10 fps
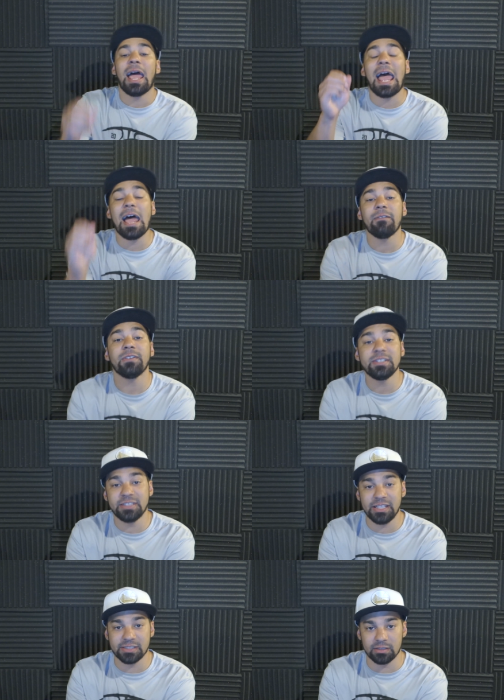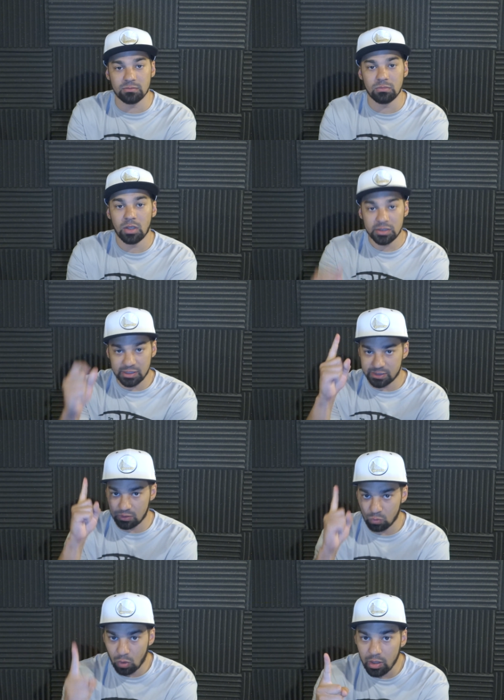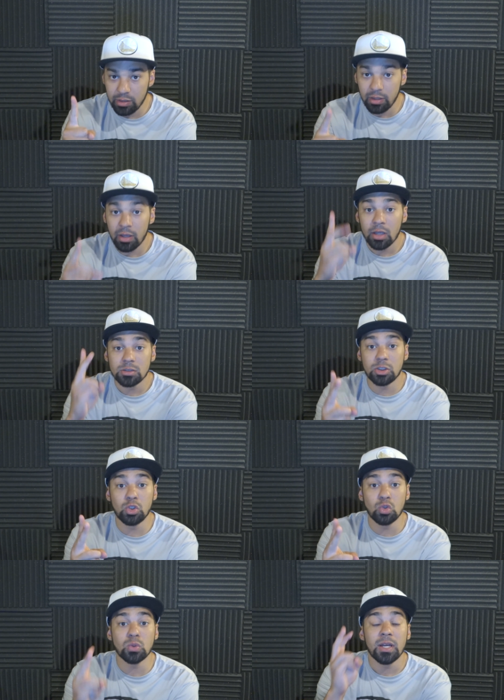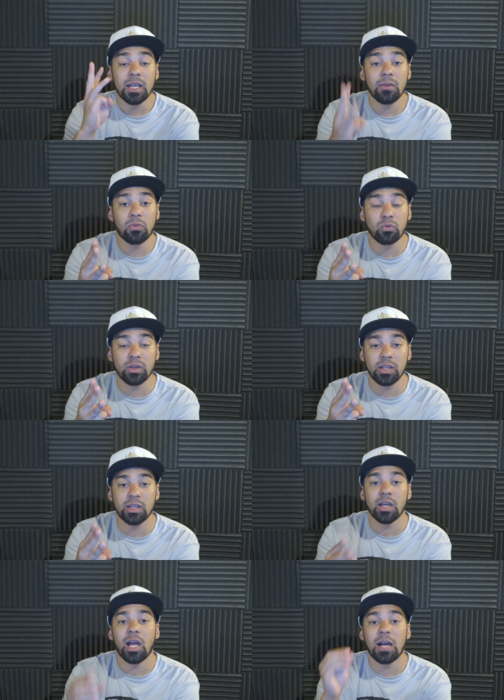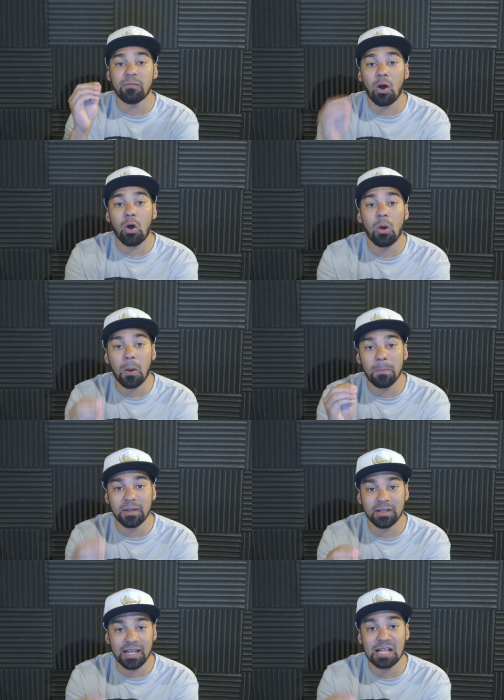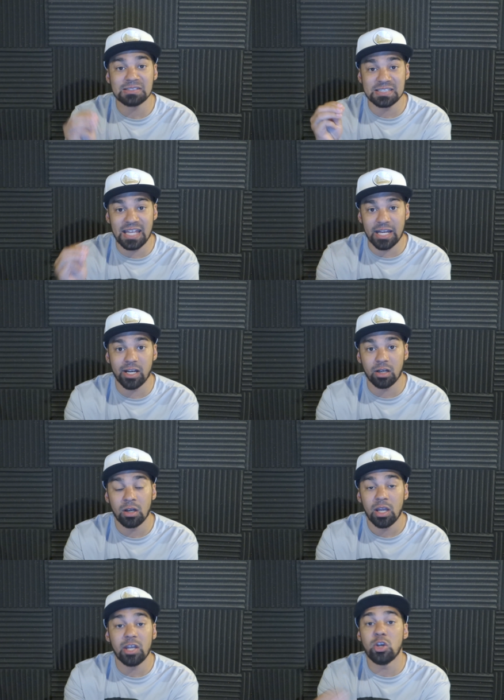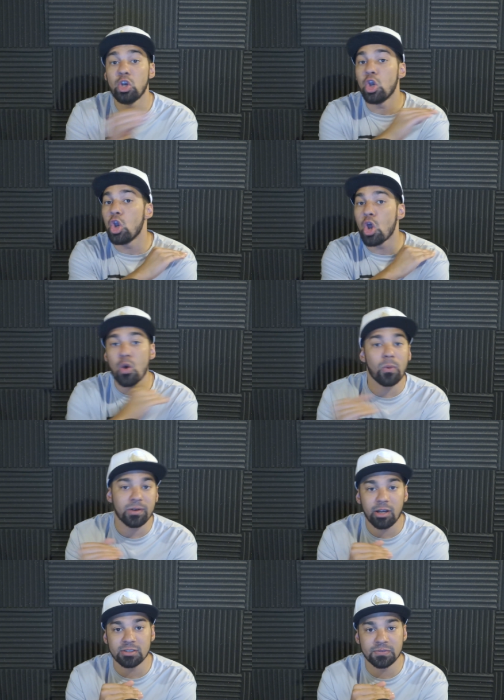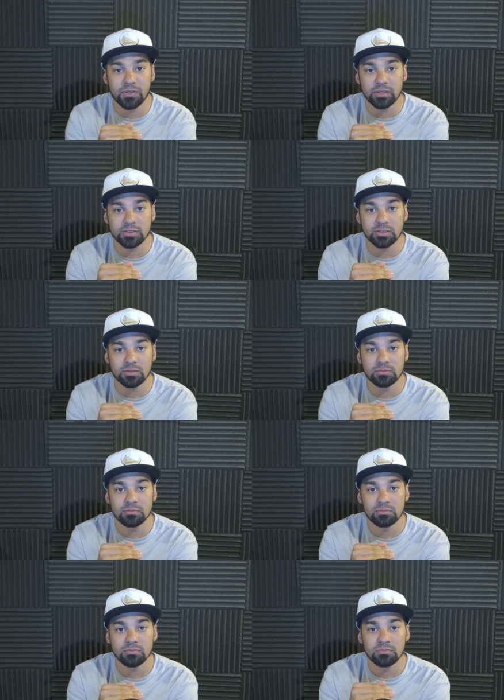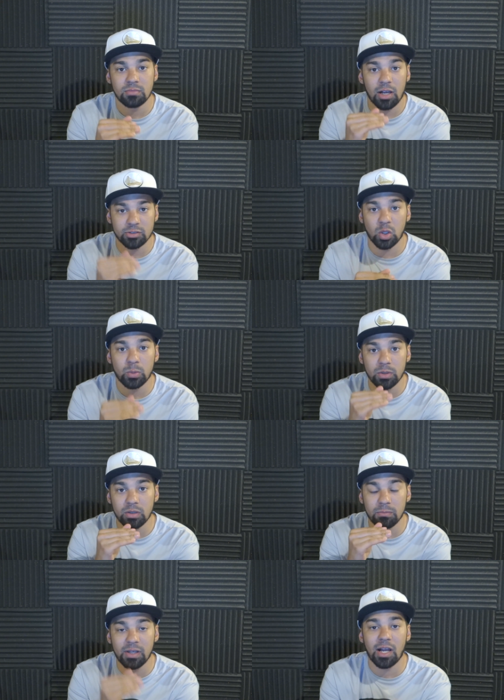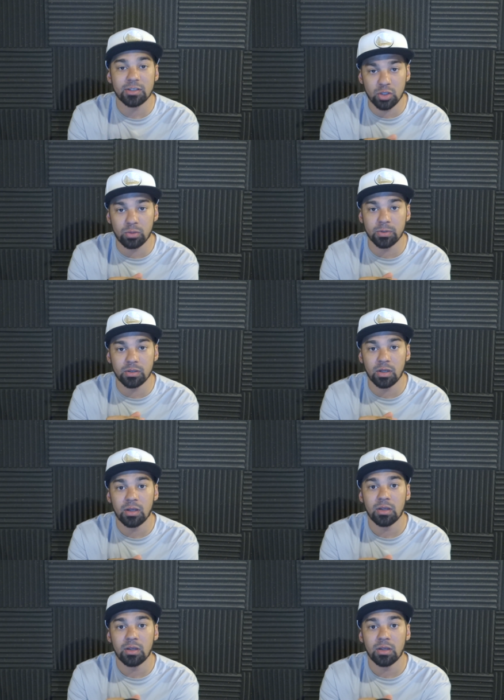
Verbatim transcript: Every season, season one, two, and three have all been announced there, and nowhere else first. October, mid October.